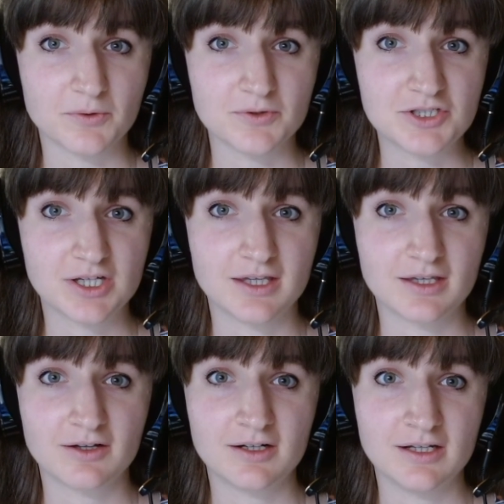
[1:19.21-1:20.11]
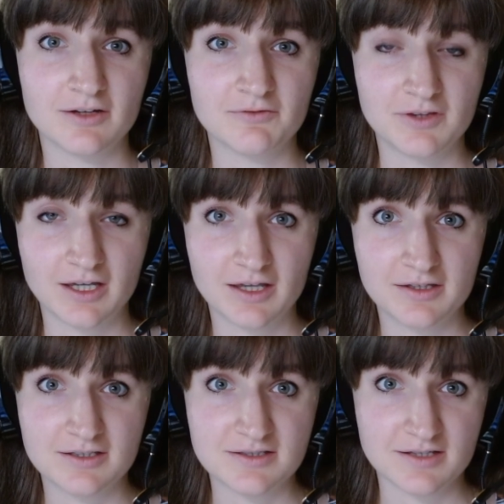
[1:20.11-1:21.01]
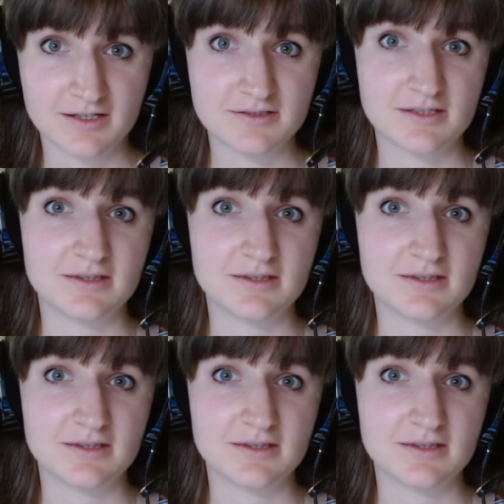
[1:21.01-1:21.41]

or checking out any of the other designs